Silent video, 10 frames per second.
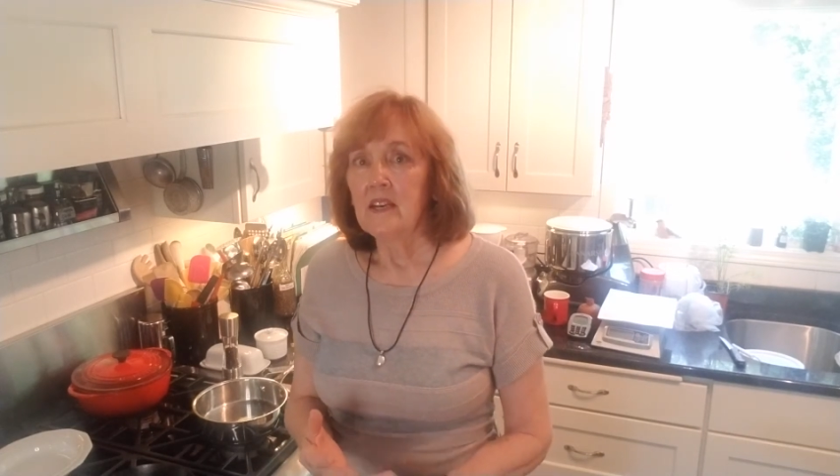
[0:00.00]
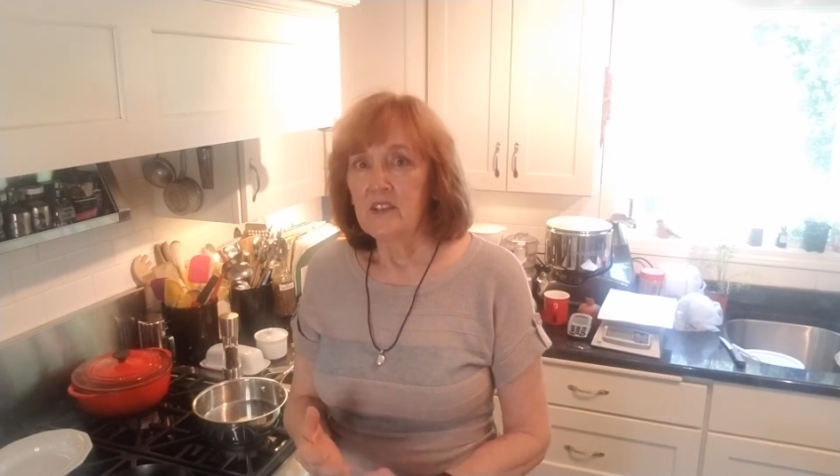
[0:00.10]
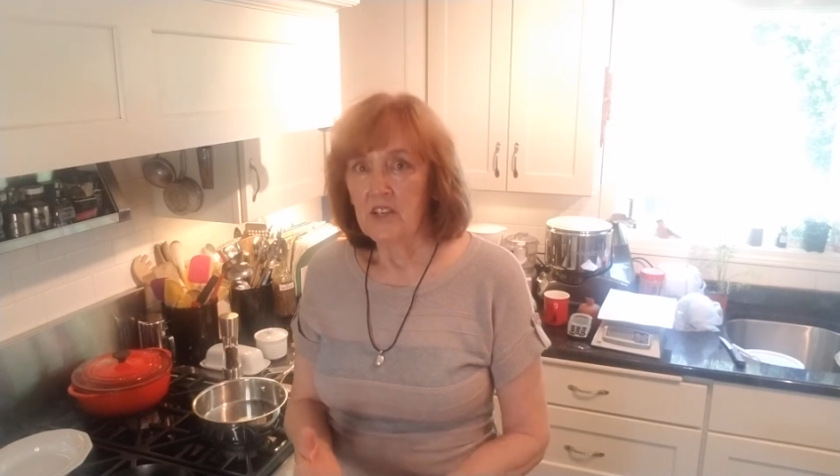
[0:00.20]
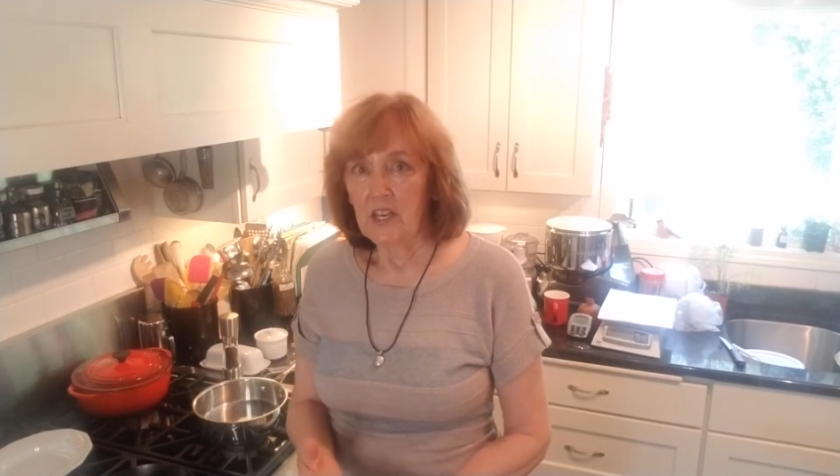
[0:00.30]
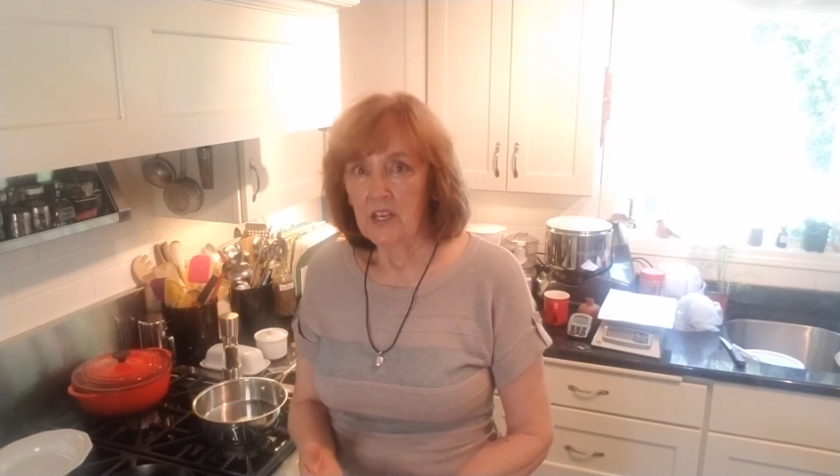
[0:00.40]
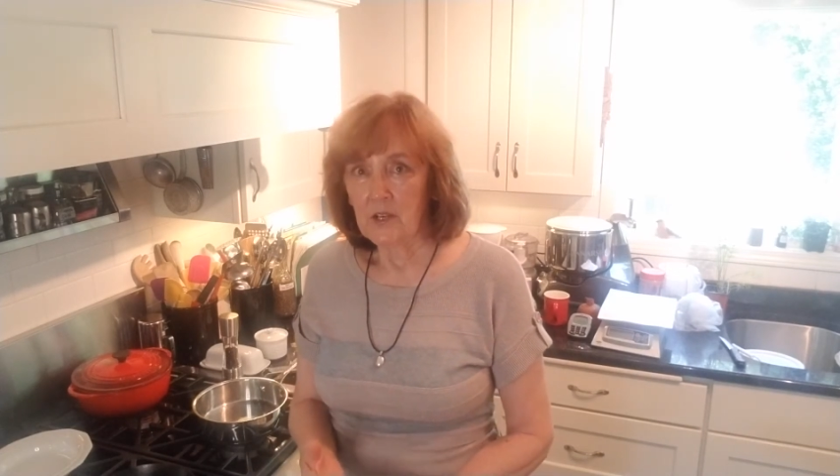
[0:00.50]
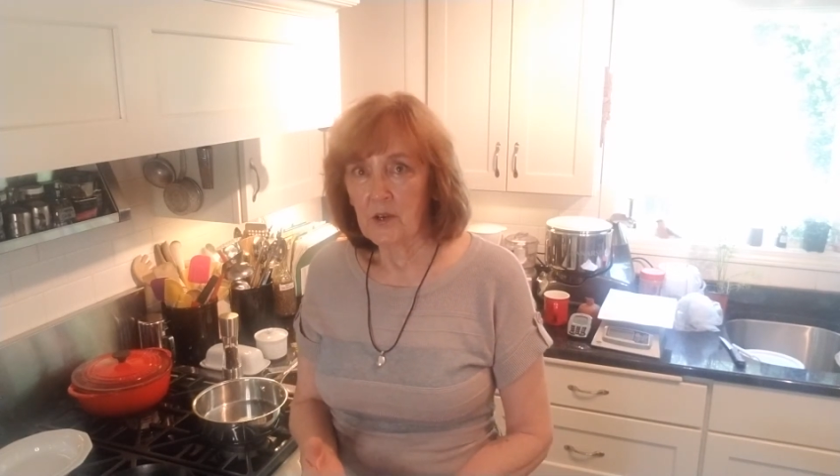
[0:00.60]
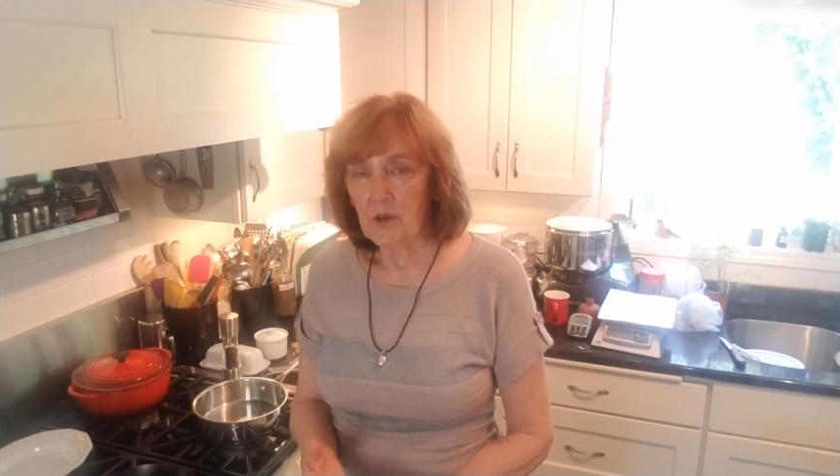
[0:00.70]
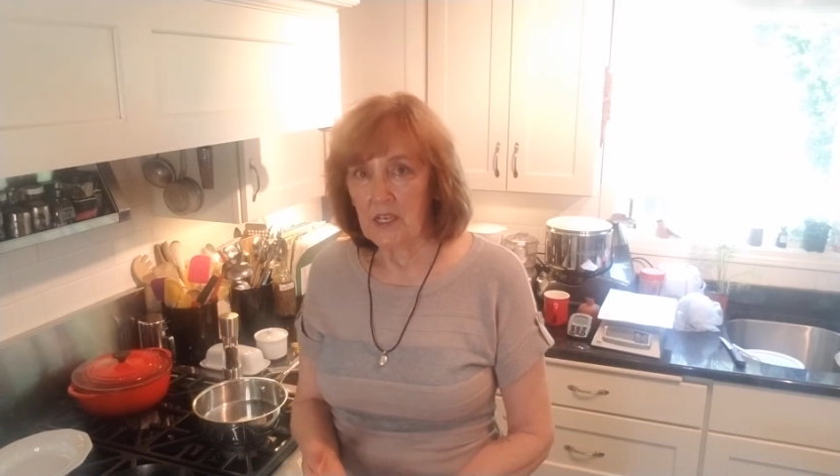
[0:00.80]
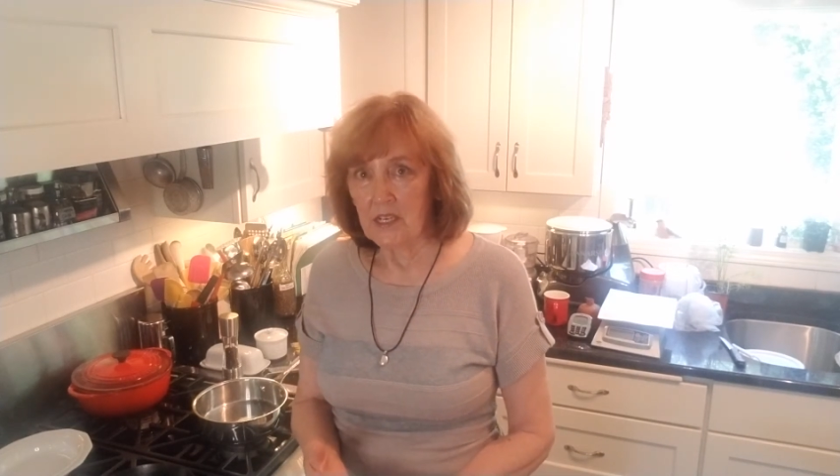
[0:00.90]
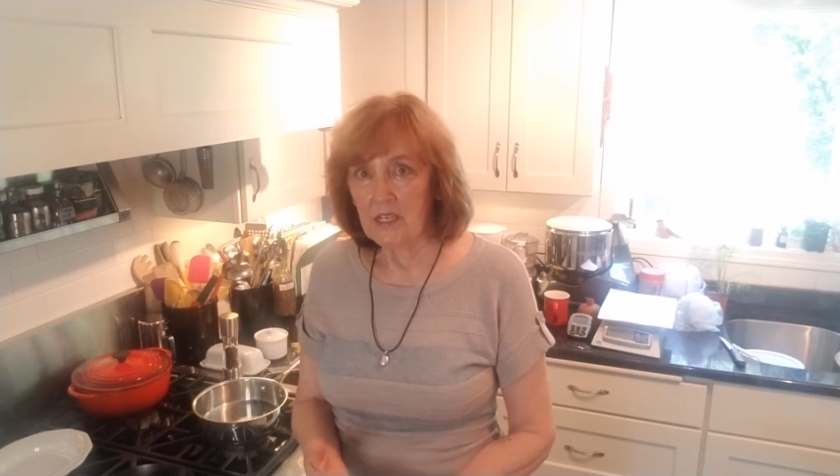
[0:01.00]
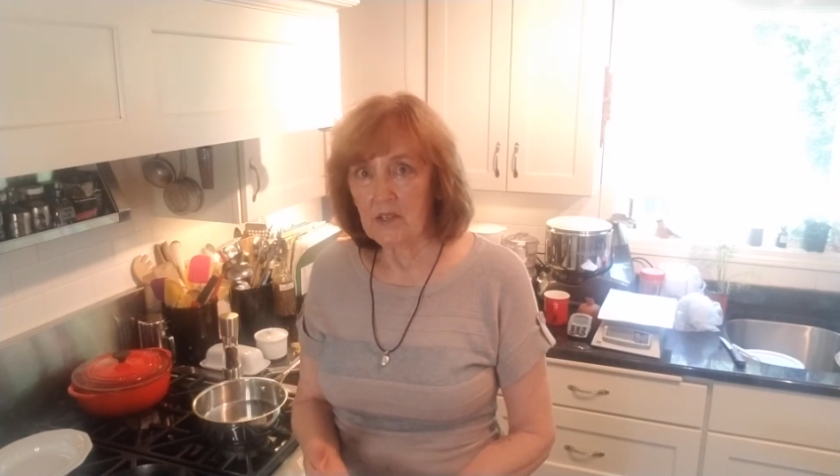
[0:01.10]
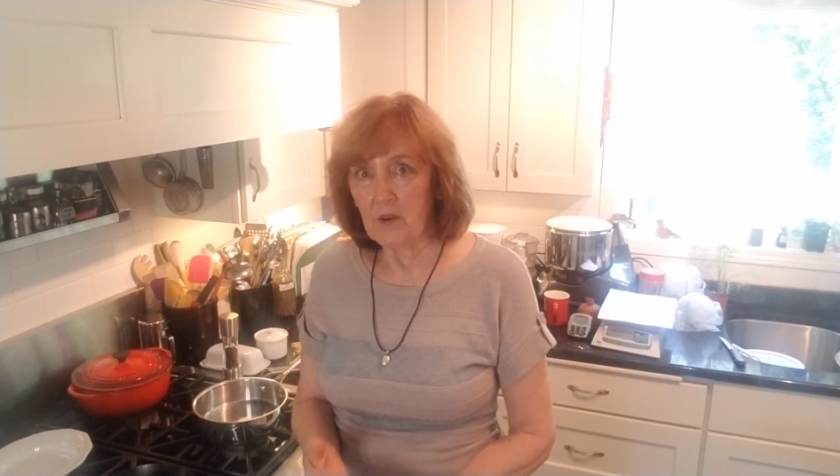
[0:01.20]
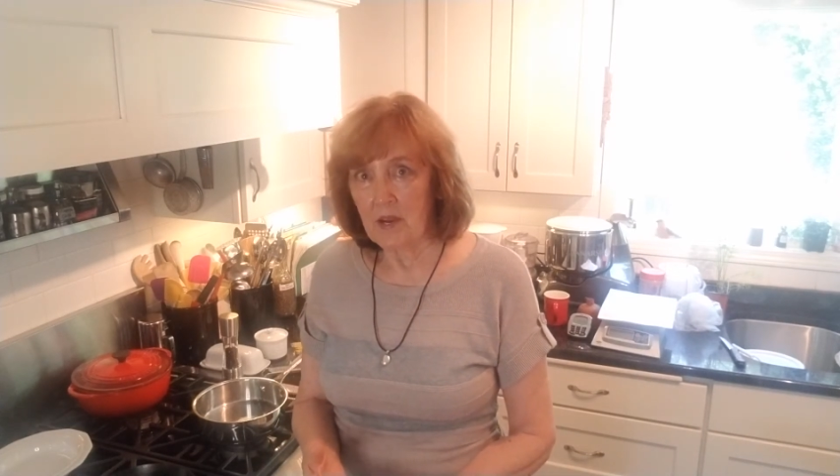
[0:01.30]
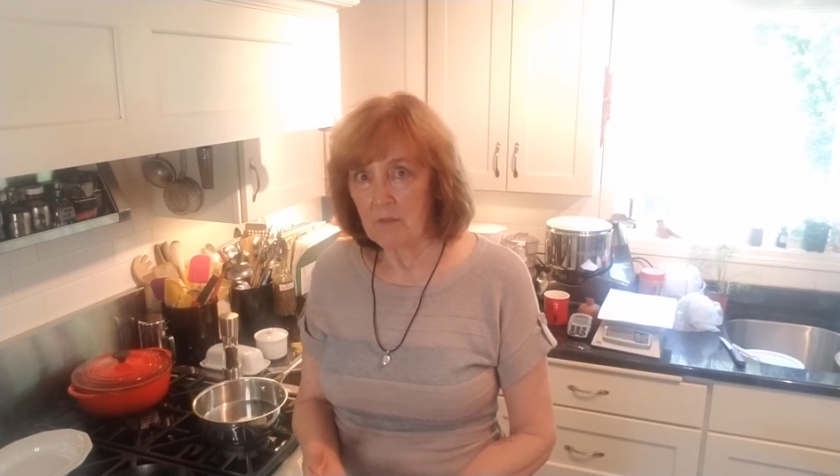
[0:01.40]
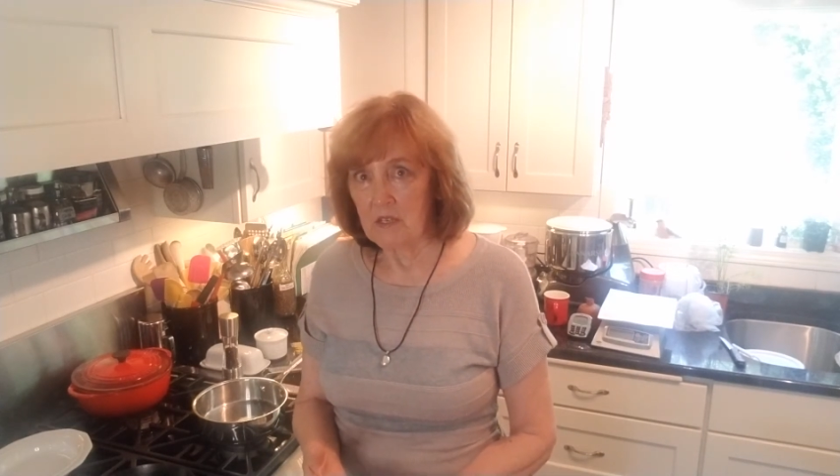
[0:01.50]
She had a great Grandma